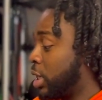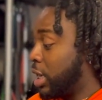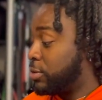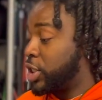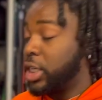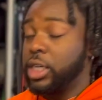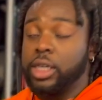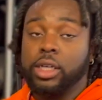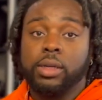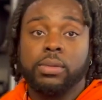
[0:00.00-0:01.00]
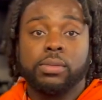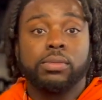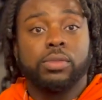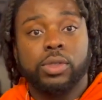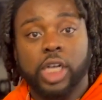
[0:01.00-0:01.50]
If she
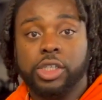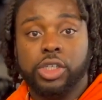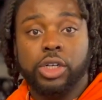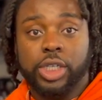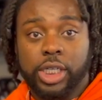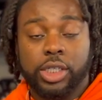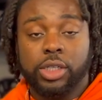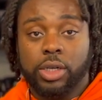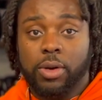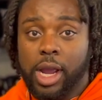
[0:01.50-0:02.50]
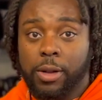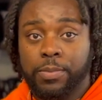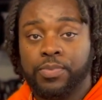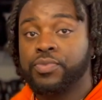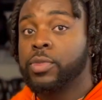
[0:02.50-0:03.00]
touches her knees to the ground,
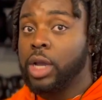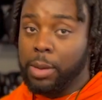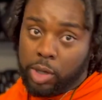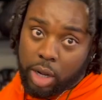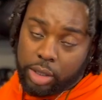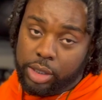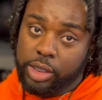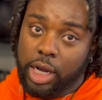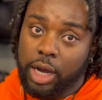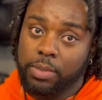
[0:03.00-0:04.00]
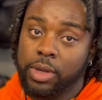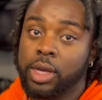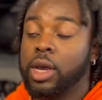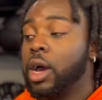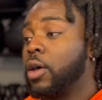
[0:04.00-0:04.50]
I'm calling the time.
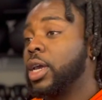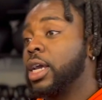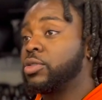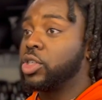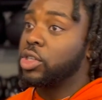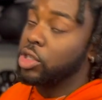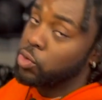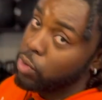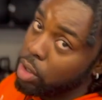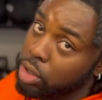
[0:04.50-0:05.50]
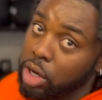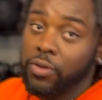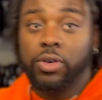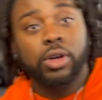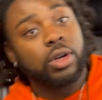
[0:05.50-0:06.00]
Okay. If she starts rolling
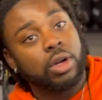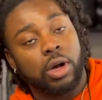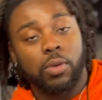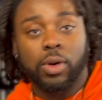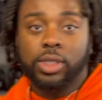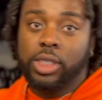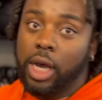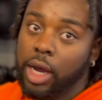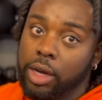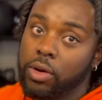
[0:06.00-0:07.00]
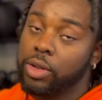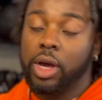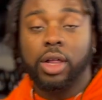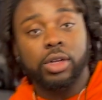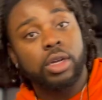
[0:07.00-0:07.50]
over on one side or the
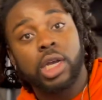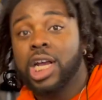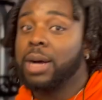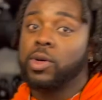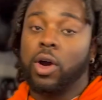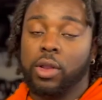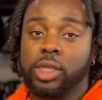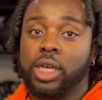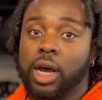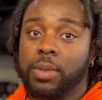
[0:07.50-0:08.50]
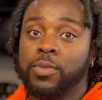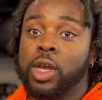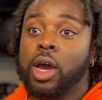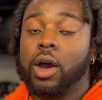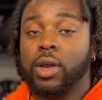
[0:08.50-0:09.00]
other, I'm calling time.
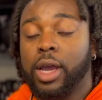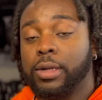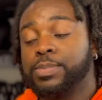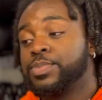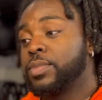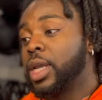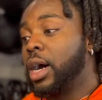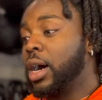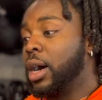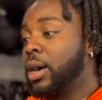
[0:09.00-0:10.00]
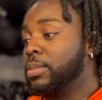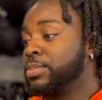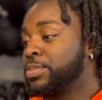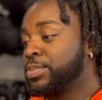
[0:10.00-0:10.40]
Okay. Other